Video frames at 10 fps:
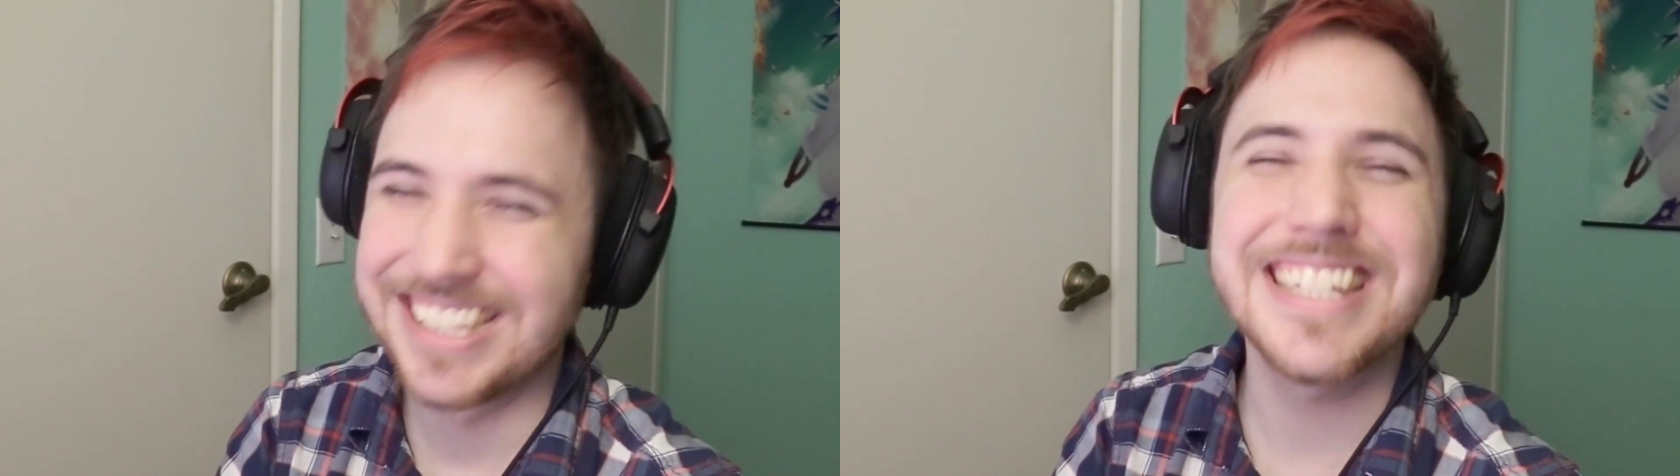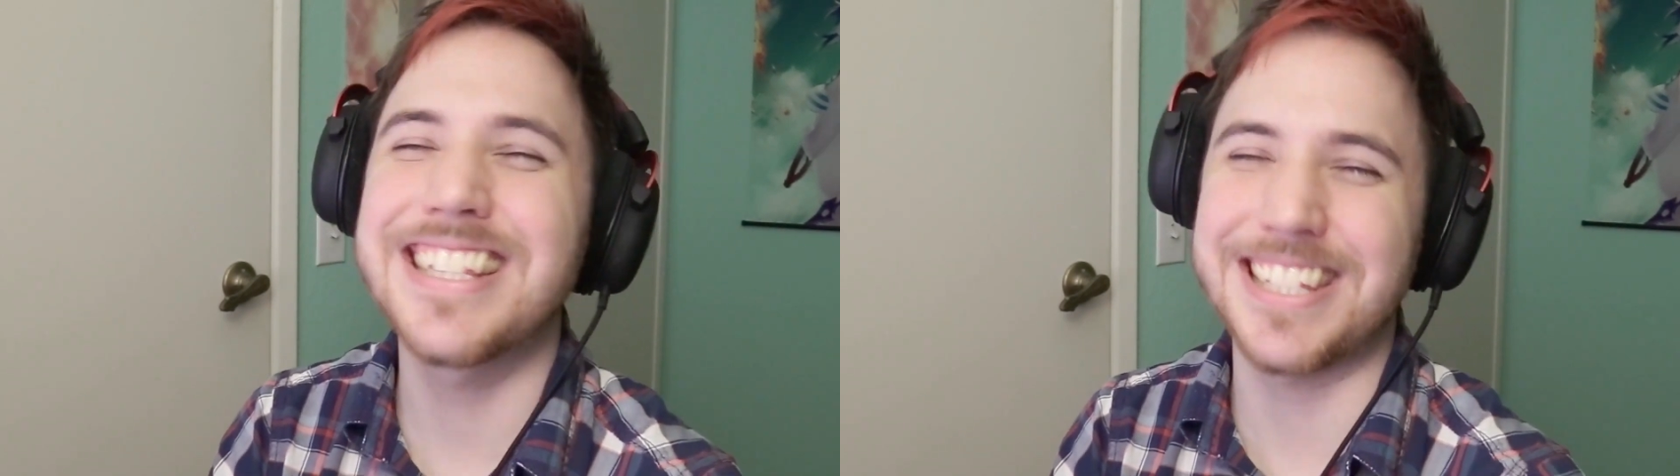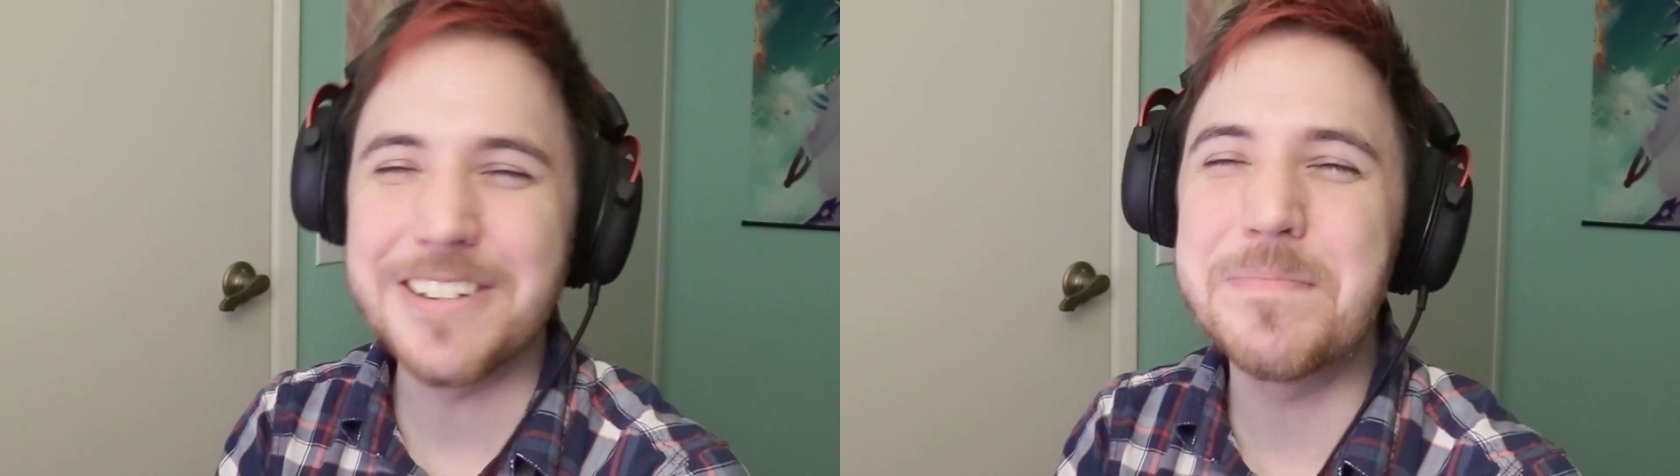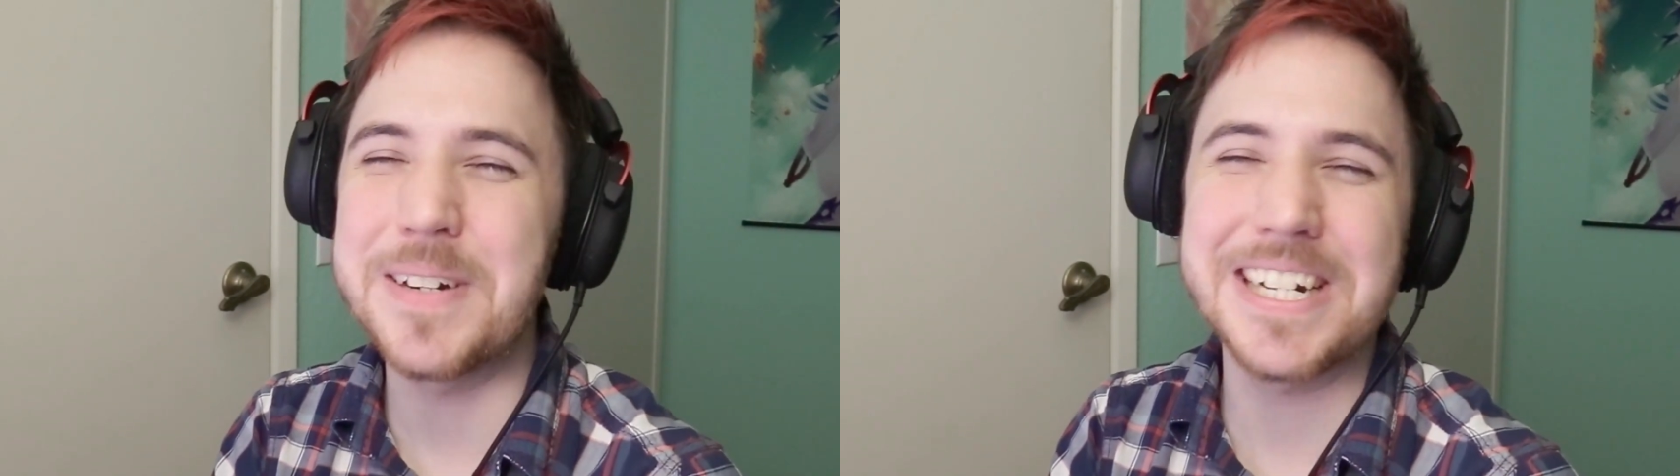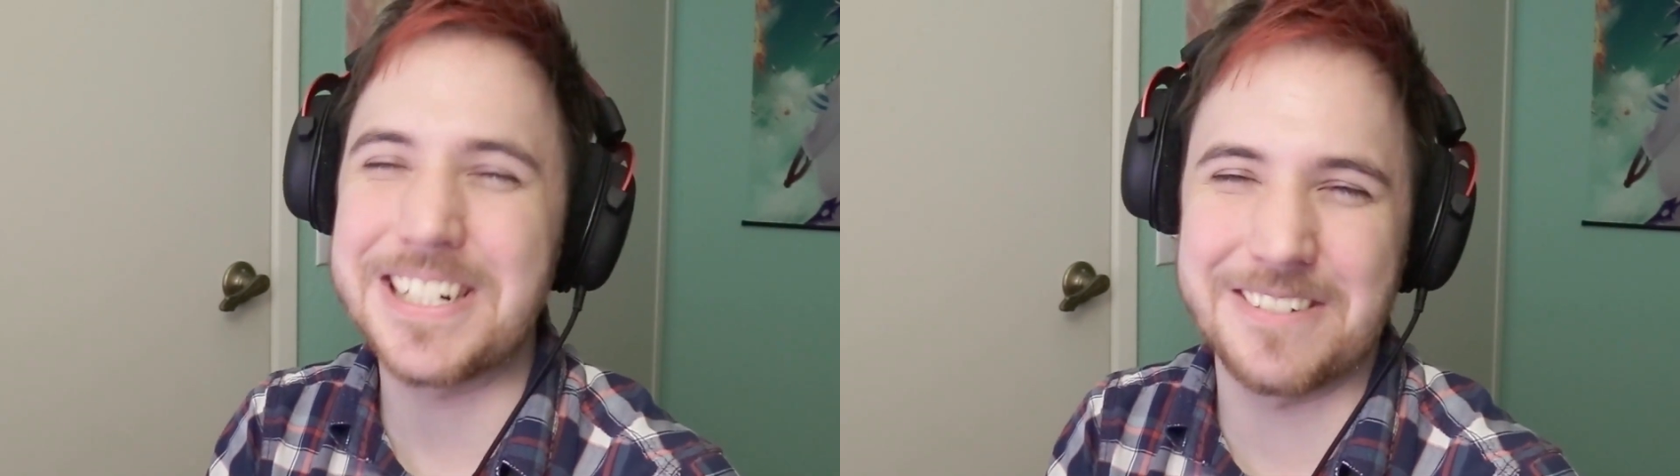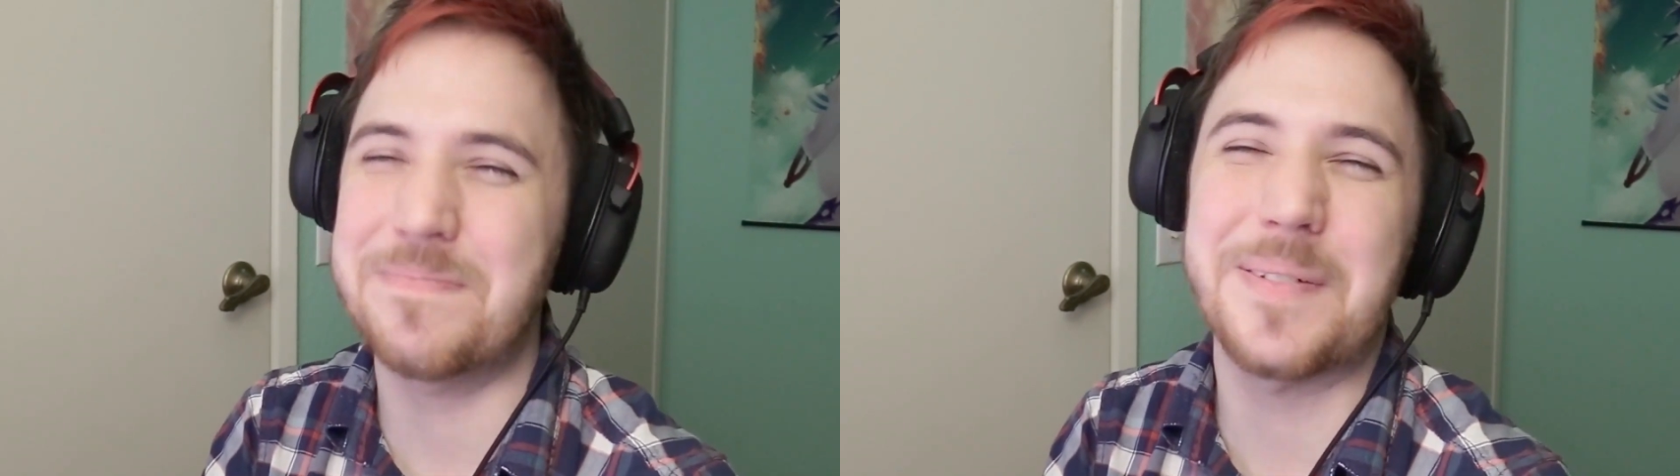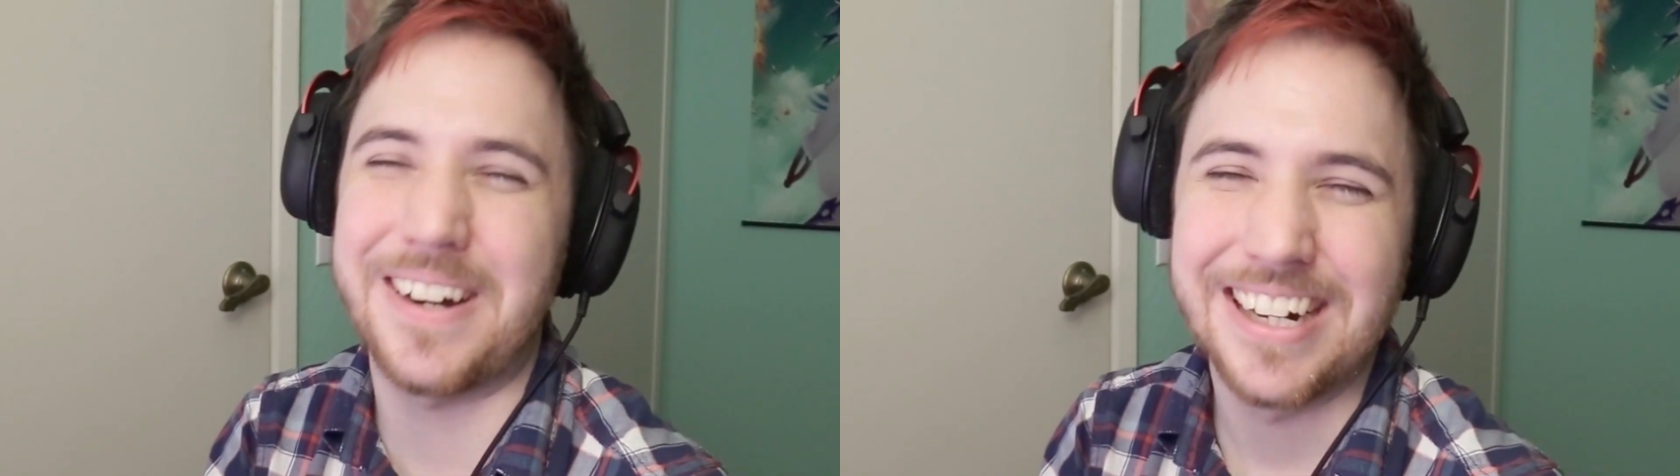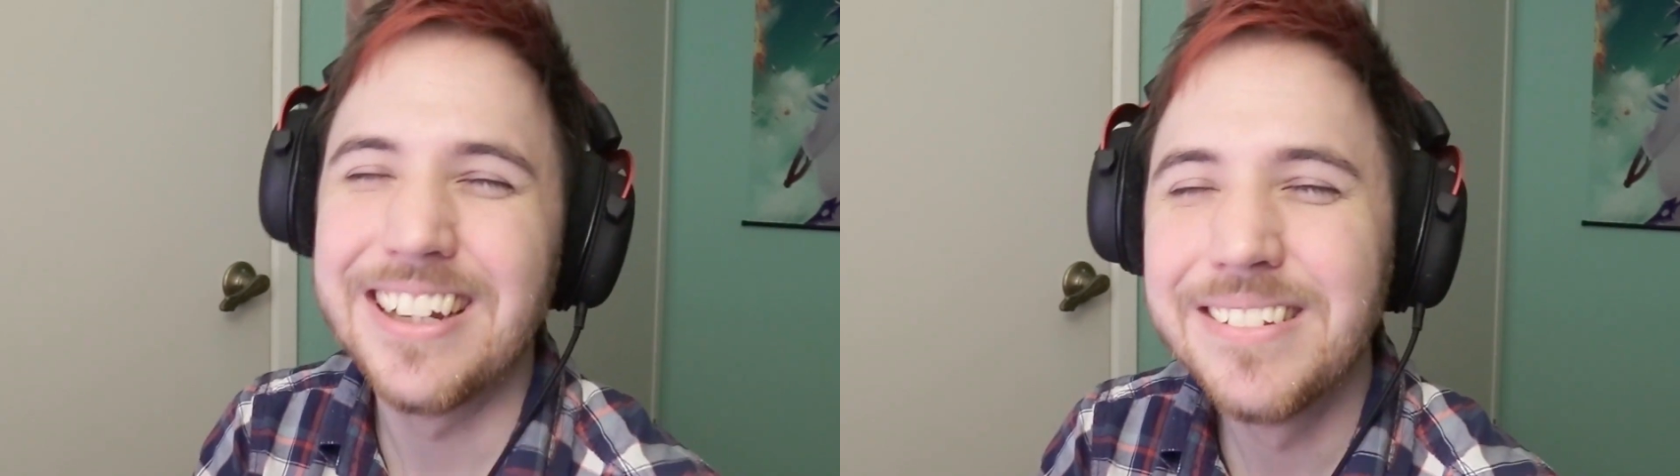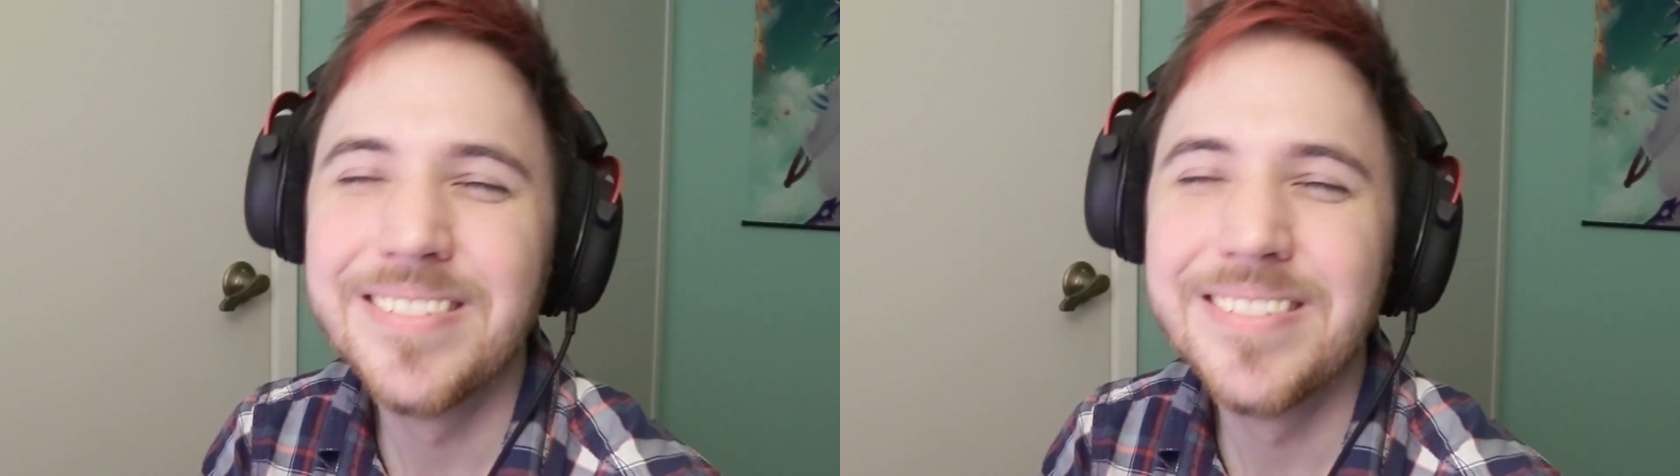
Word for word: Super duper.